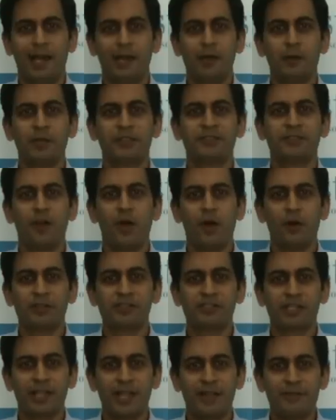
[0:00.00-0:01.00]
Hello, it's
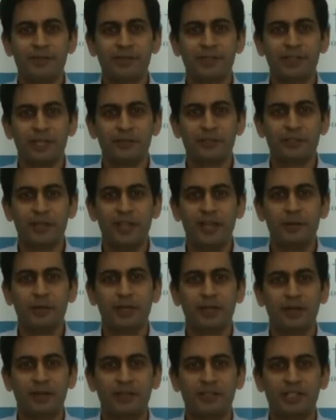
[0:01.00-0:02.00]
August 11th, and today
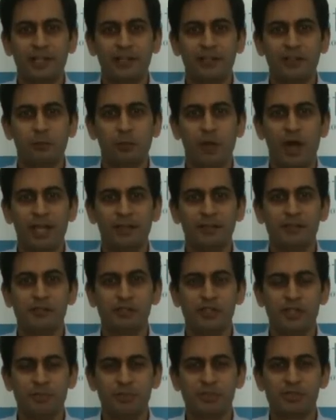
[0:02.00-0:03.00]
we're going to tell you why the
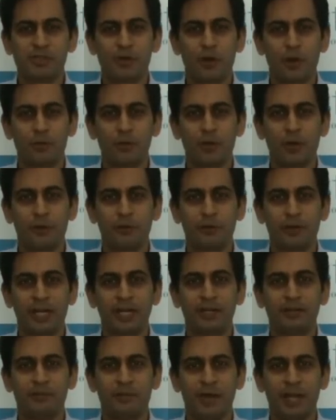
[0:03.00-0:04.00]
cheapest home loan
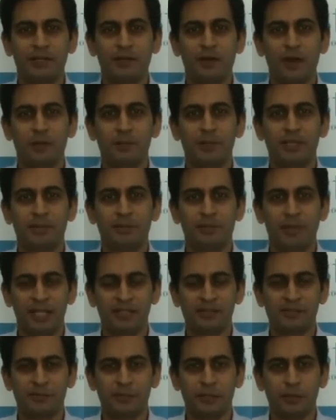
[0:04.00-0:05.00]
rate might not be the
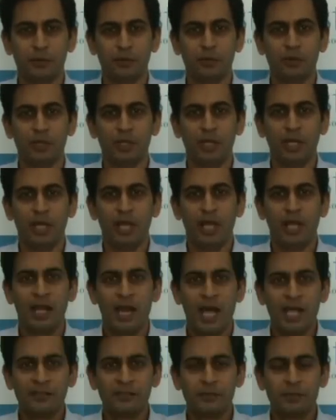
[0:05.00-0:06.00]
best for you.
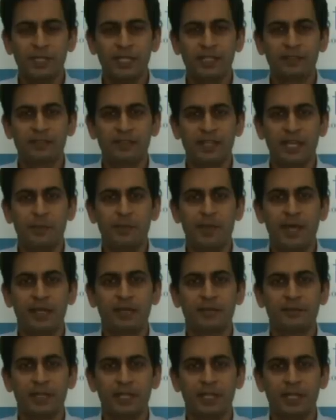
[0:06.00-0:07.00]
Last week, State
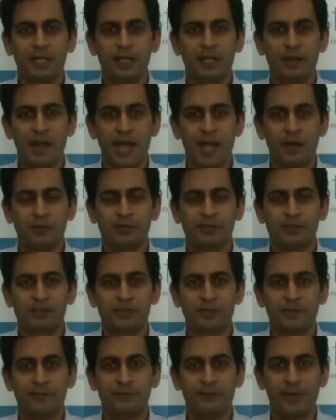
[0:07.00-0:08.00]
Bank of India announced
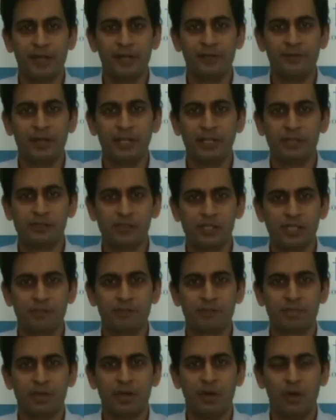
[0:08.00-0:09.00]
some very, very
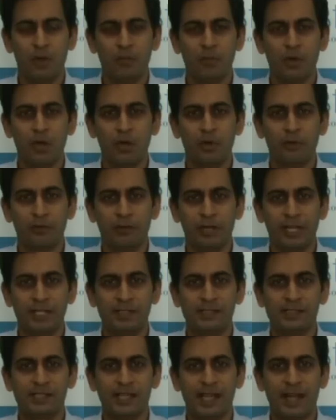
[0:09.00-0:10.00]
cheap home loan
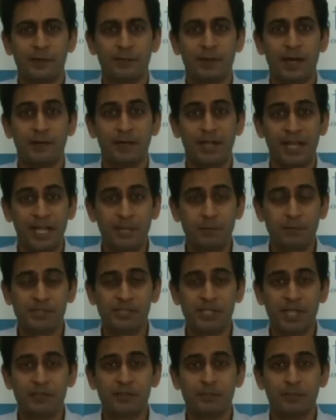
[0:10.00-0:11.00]
rates at about 8%
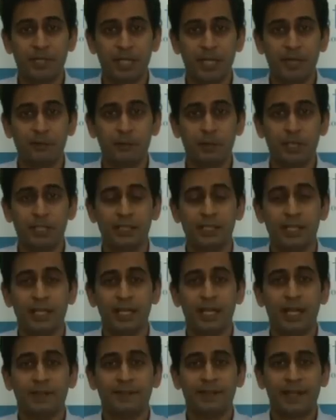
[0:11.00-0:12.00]
to begin with
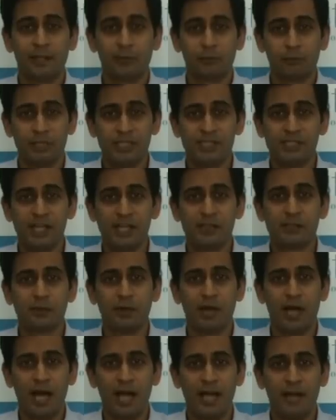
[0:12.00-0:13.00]
that will reset
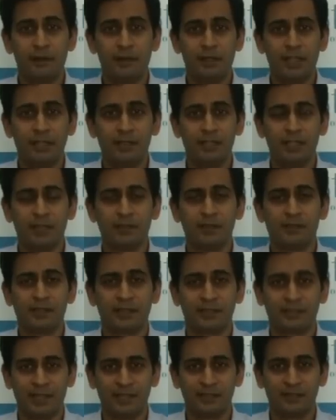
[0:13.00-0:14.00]
to a higher rate in the
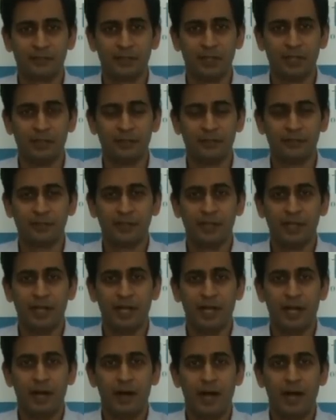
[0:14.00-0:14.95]
successive years.